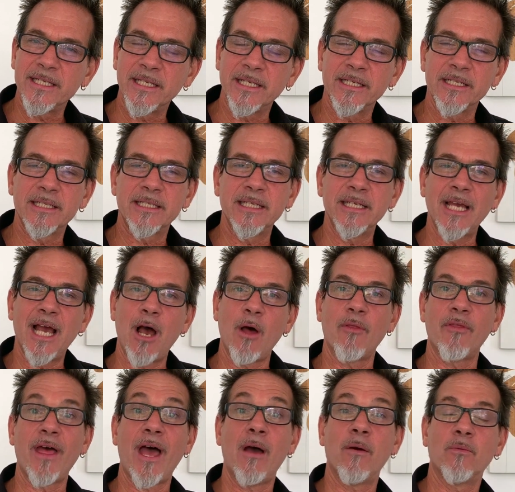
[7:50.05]
and see how
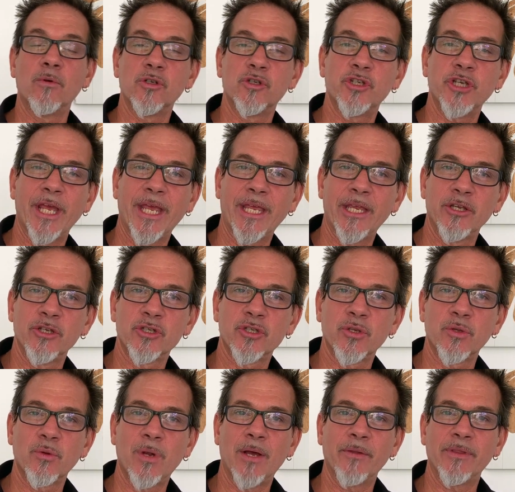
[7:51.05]
that would
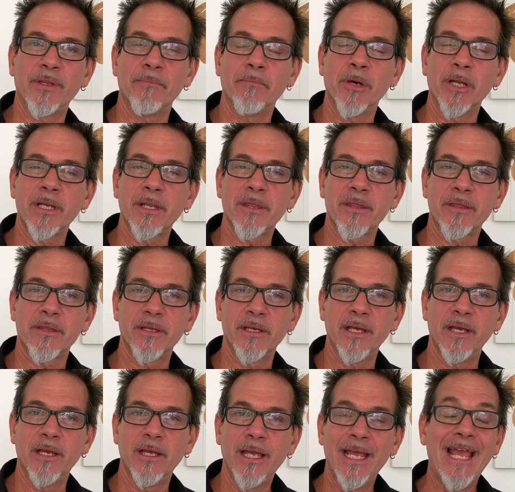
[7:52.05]
change throughout the month
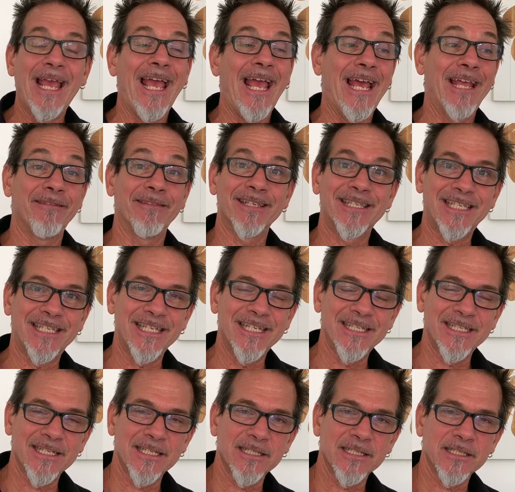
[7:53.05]
and the
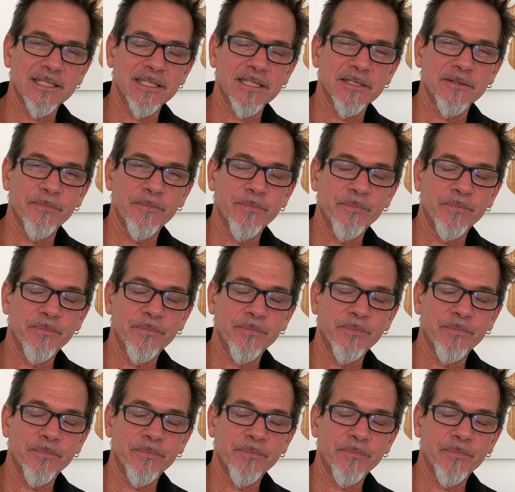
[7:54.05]
seasons.